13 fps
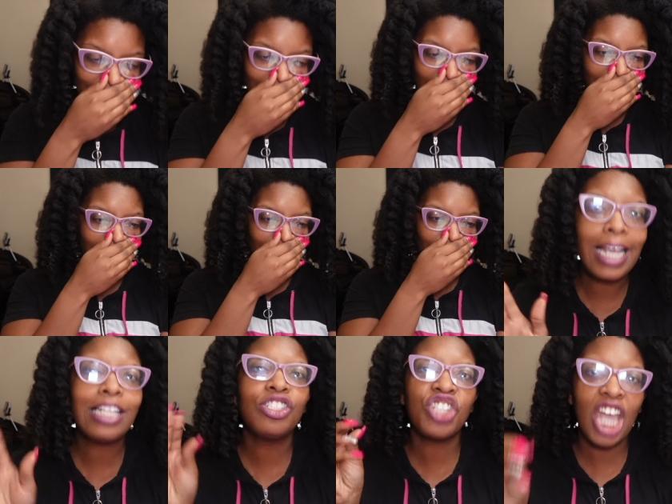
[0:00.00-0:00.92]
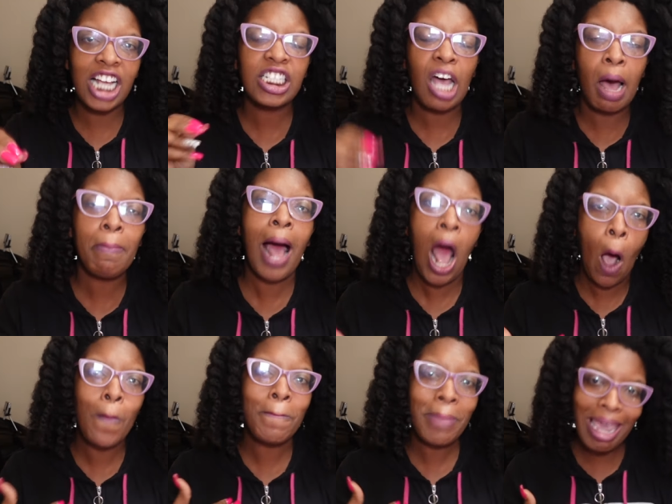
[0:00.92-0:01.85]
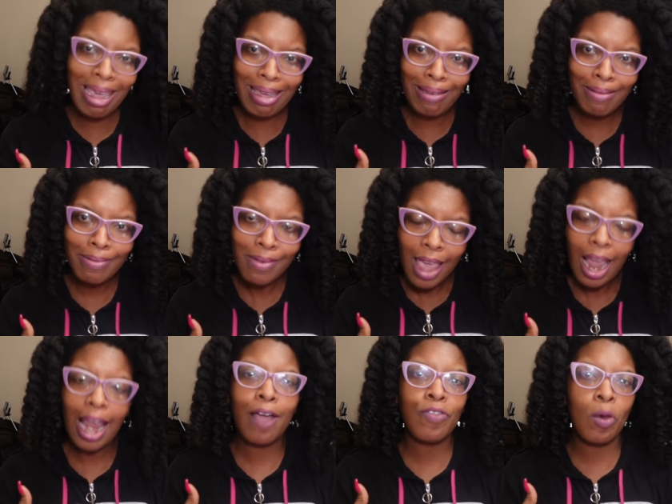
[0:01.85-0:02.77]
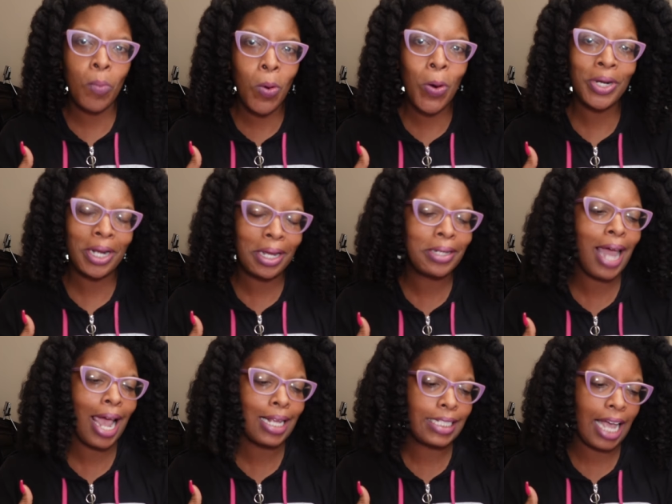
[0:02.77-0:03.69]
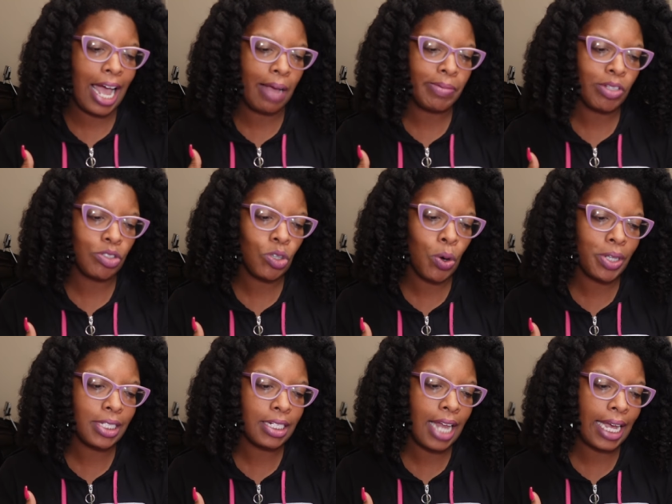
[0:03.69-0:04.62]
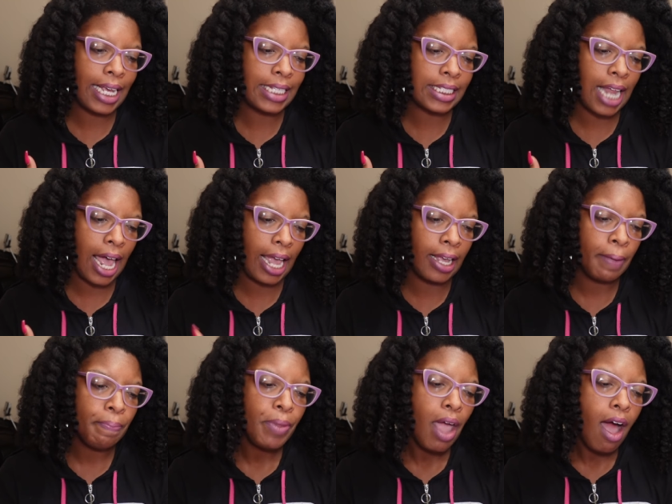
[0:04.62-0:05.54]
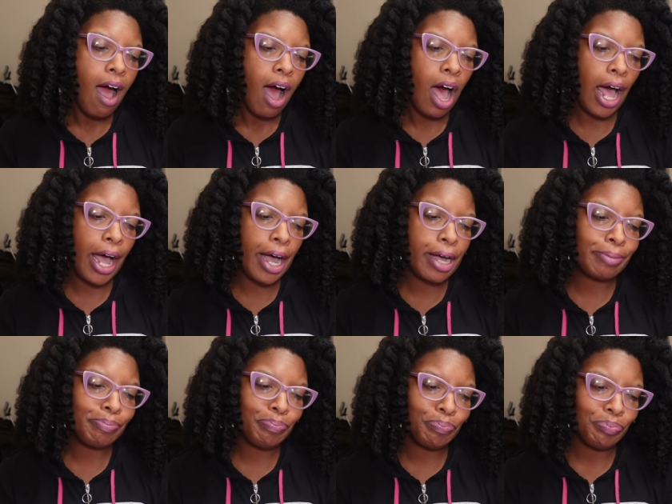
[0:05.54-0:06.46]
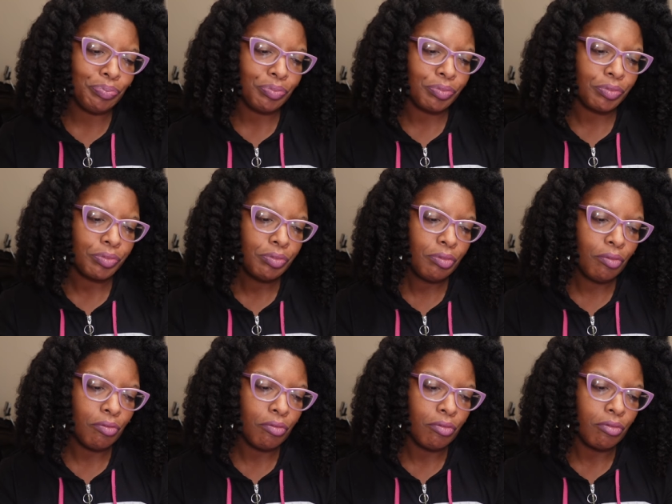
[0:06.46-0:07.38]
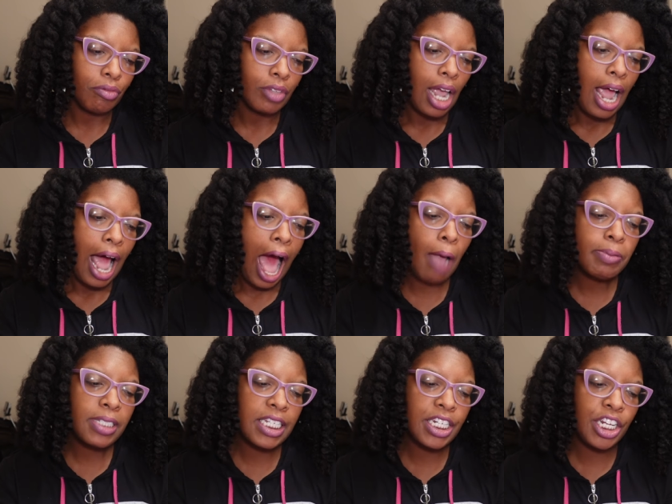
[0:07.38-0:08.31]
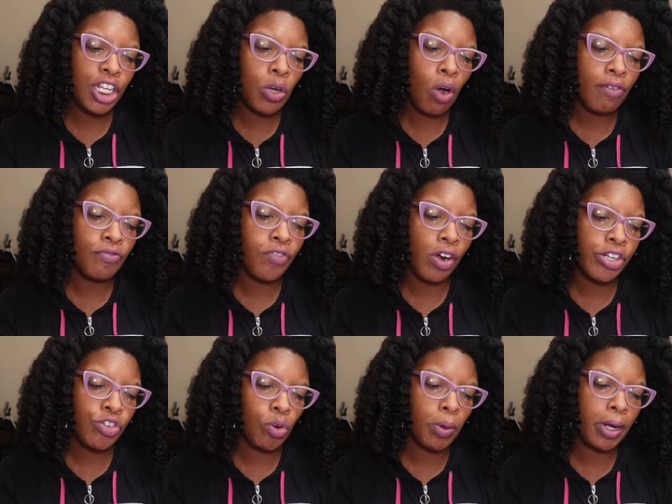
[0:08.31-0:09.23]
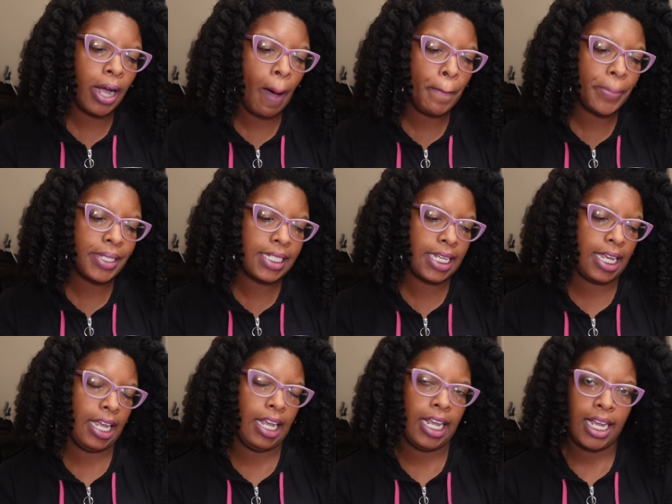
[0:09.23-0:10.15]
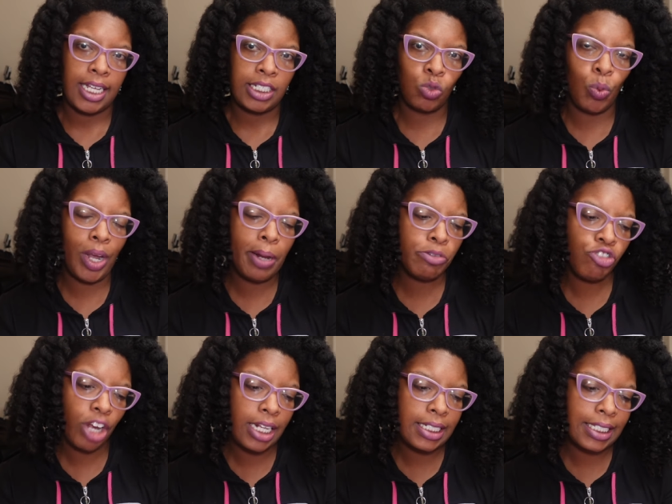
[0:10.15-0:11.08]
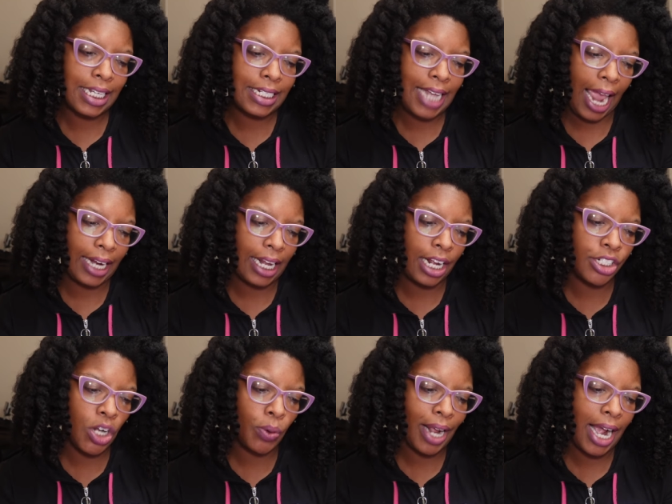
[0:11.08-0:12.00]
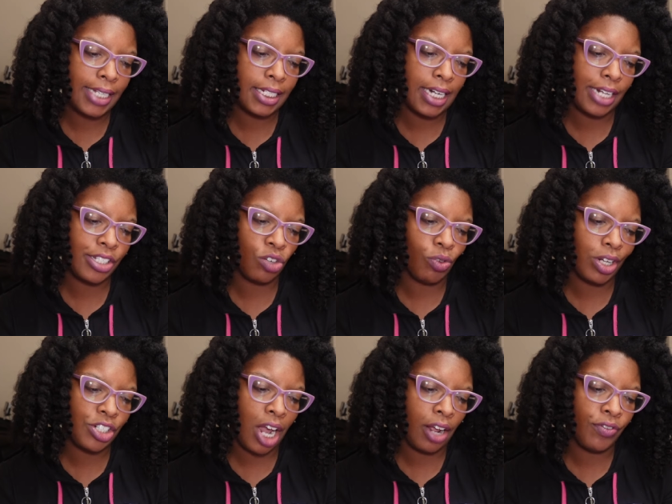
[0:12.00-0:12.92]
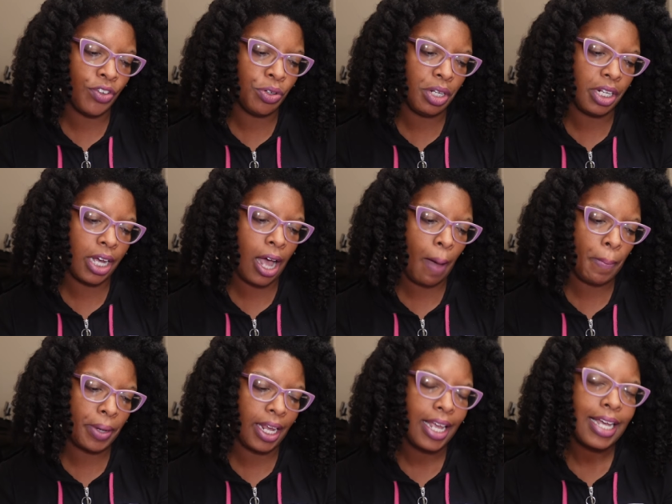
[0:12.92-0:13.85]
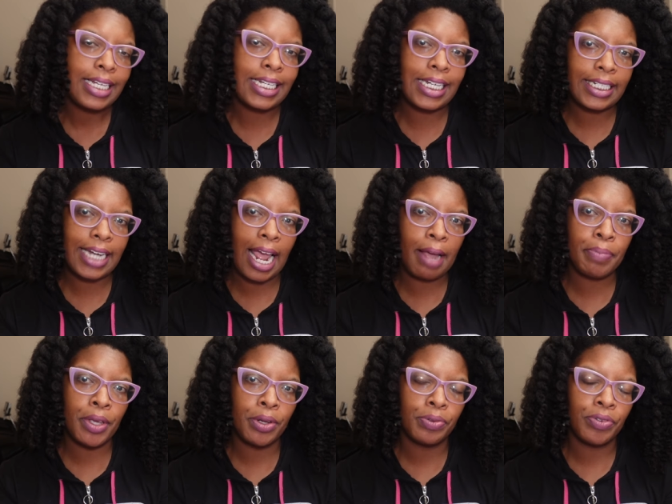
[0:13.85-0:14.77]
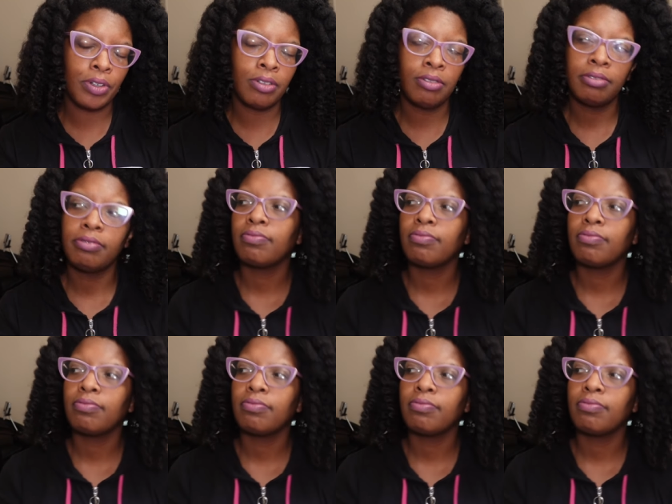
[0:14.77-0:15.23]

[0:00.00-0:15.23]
Y'all, he checks up on me in the morning and nighttime. So towards the night, he's like, um, I'm sending you a virtual cup of tea. Sweet dreams tonight, and don't hesitate to reach out if you need company. Good night, beautiful.